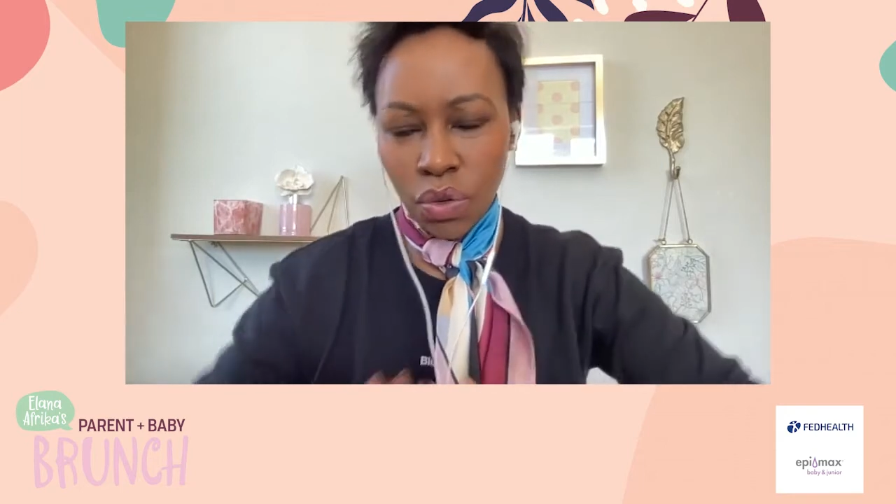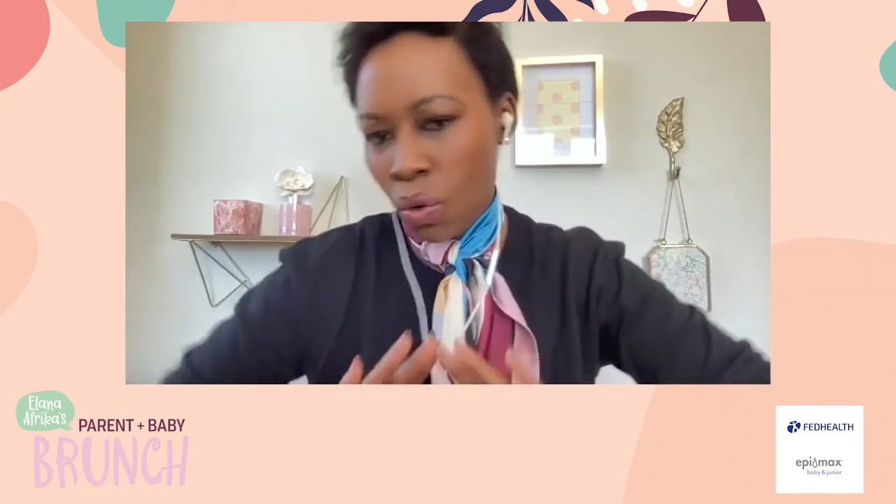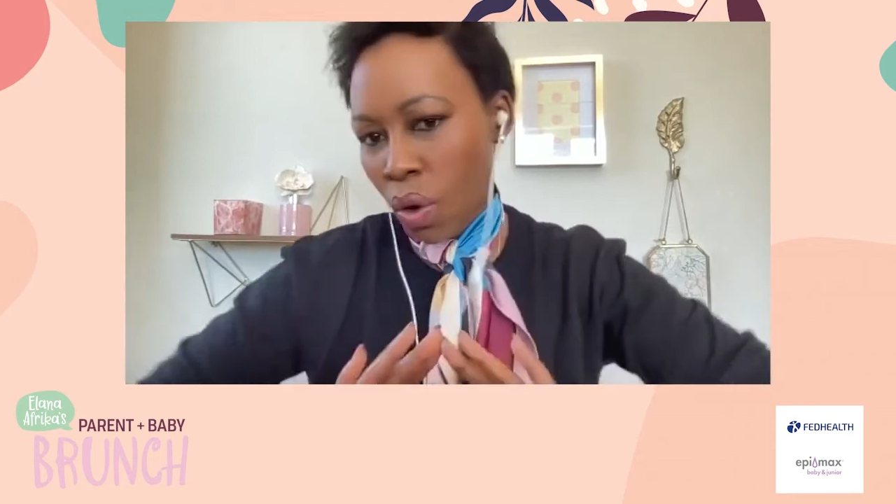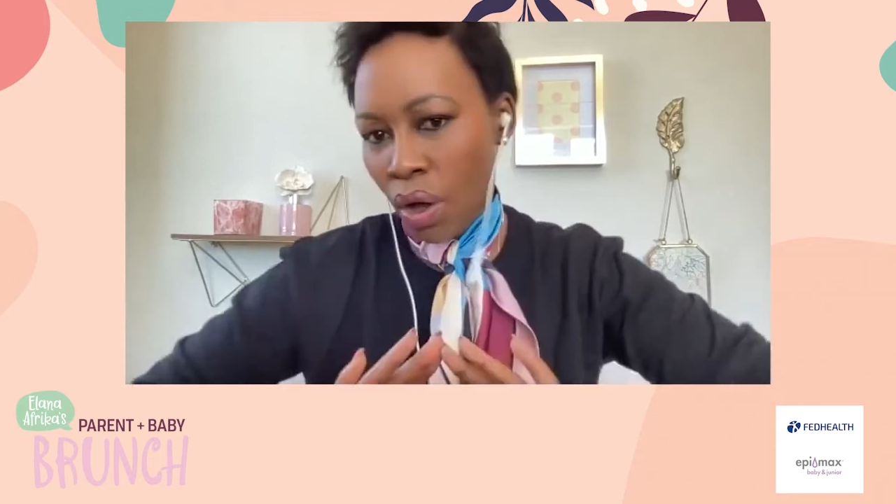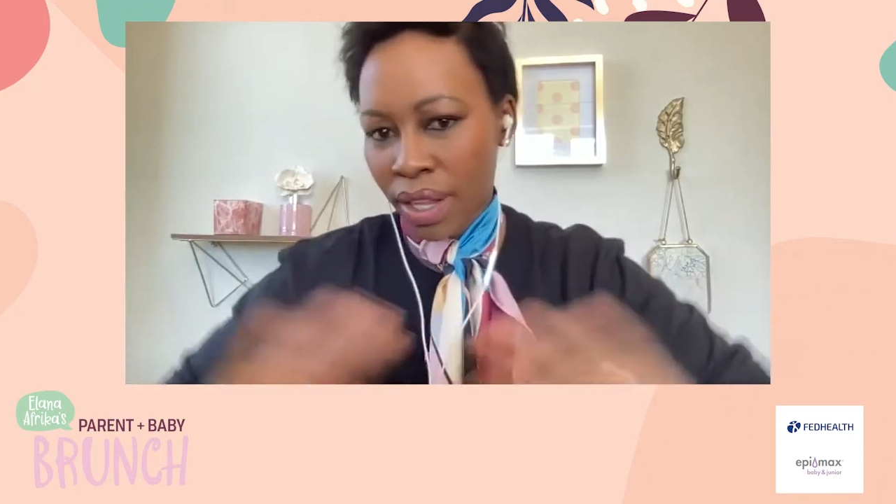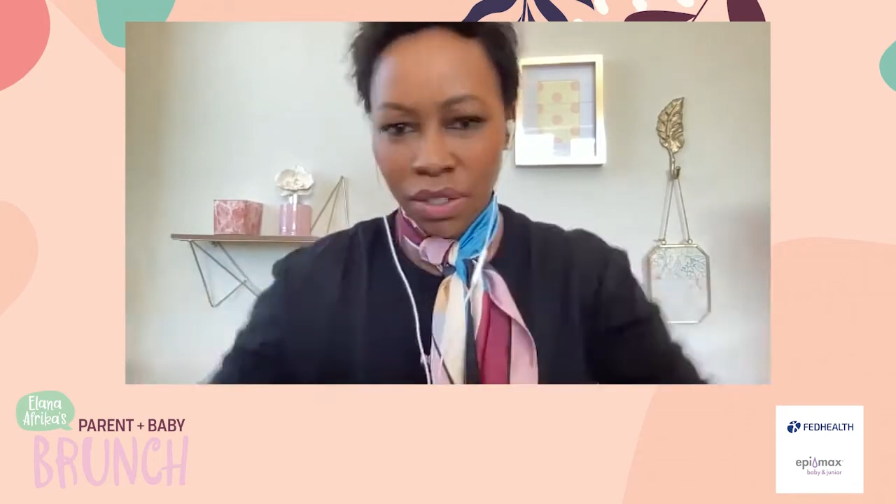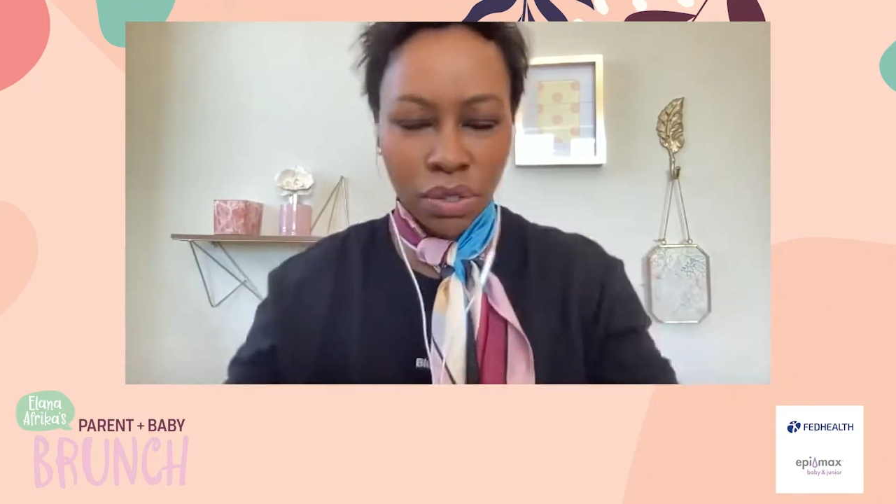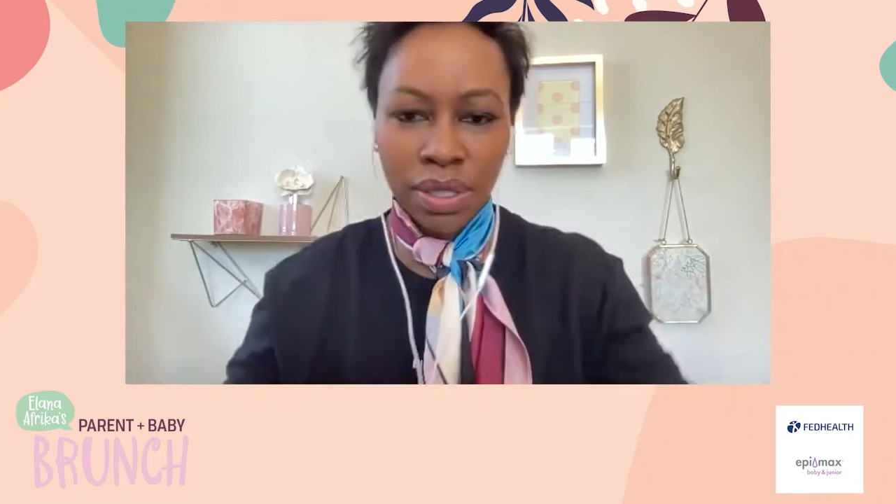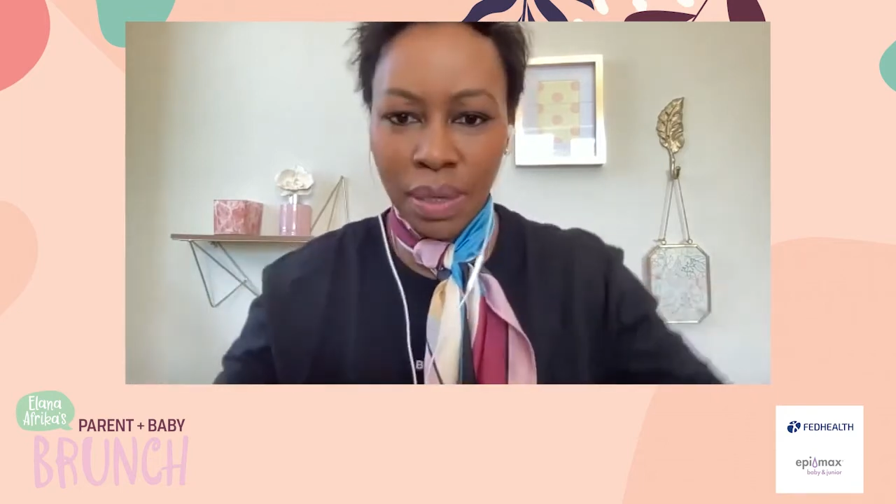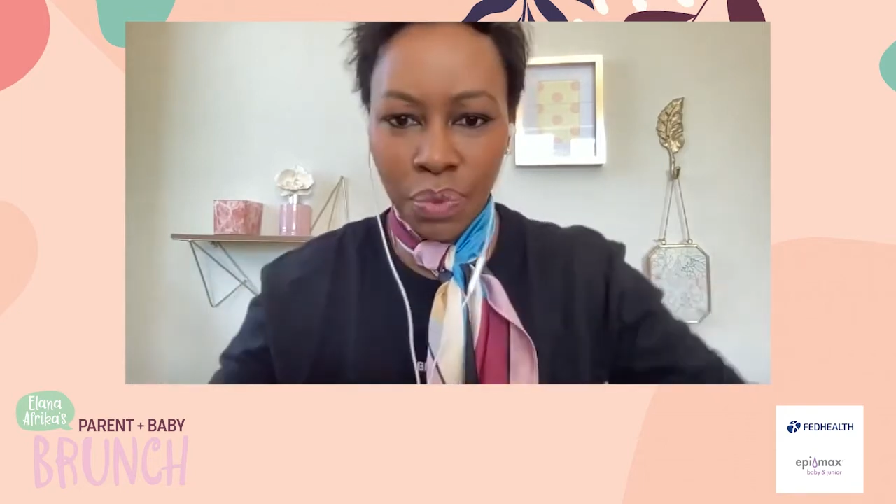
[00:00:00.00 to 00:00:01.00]
or are they two
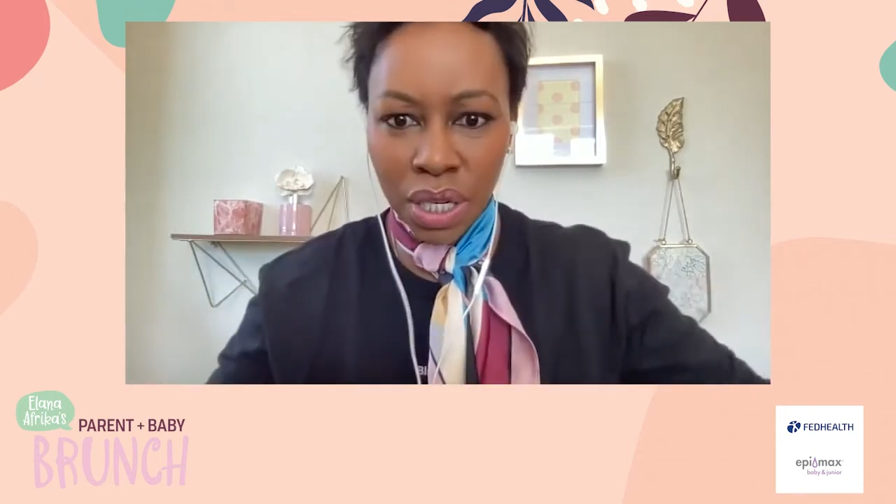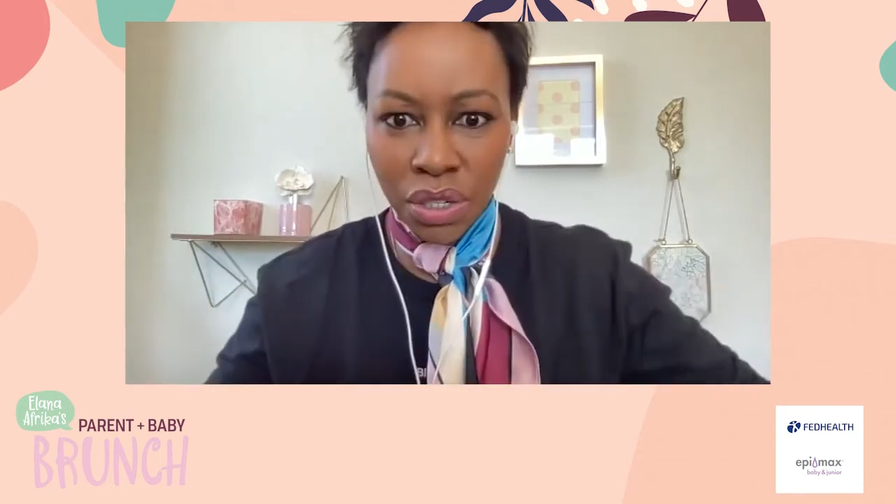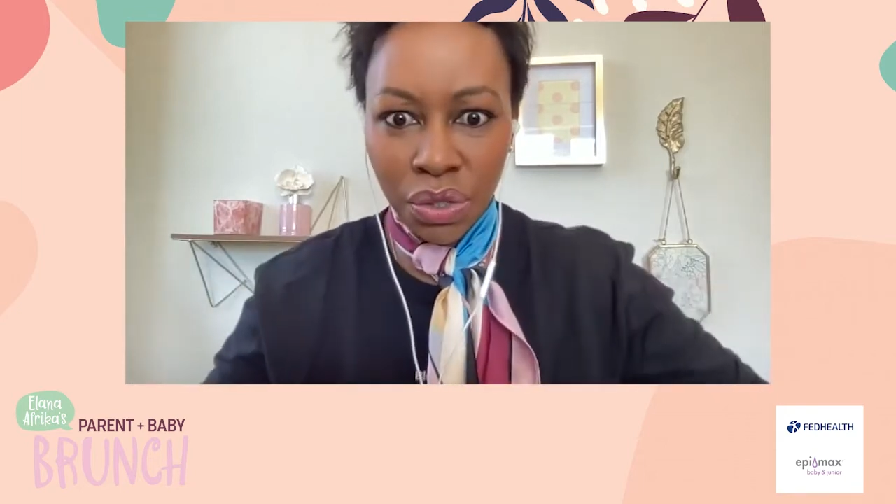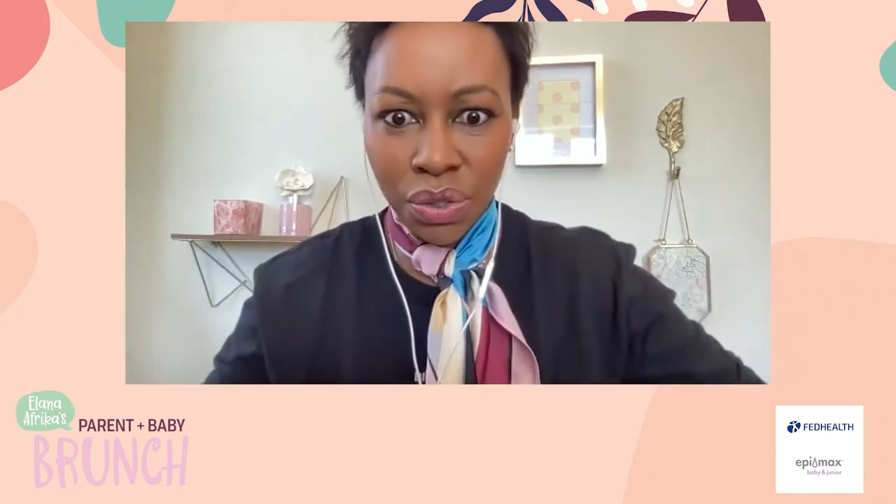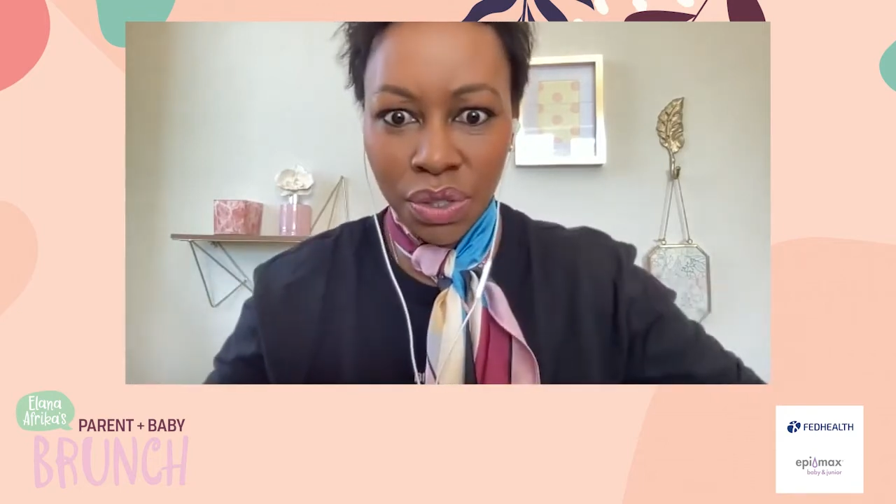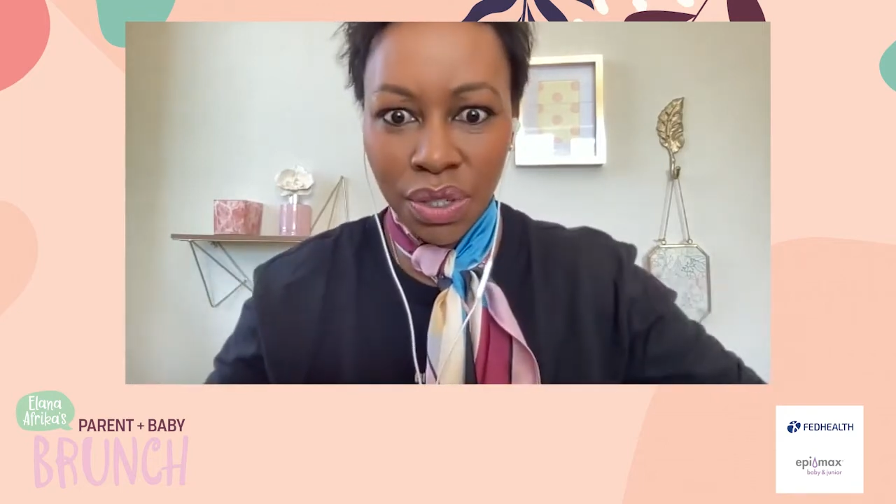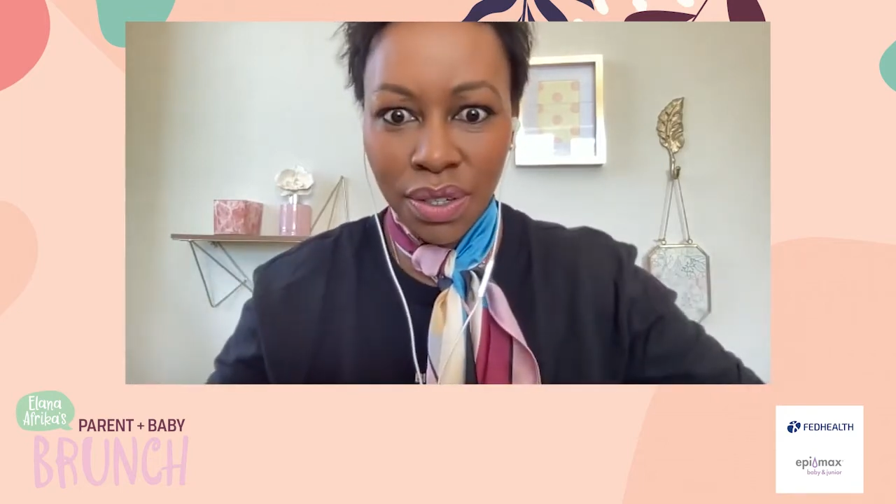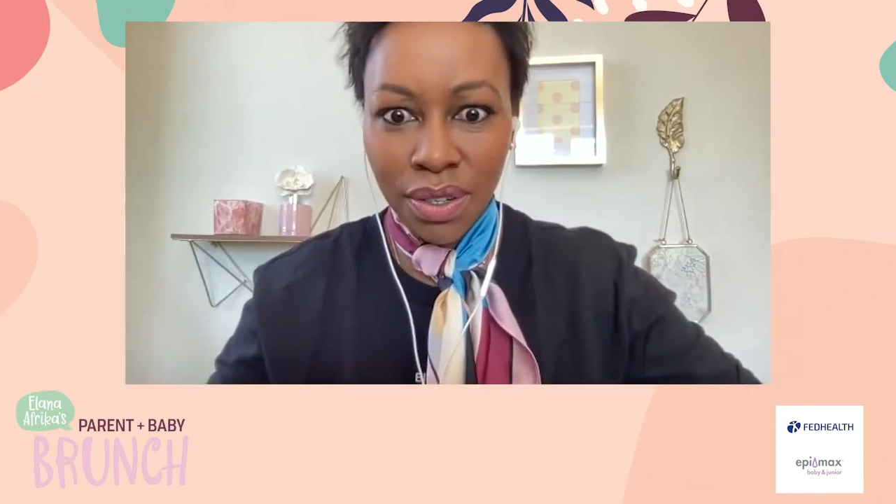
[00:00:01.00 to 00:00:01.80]
separate issues?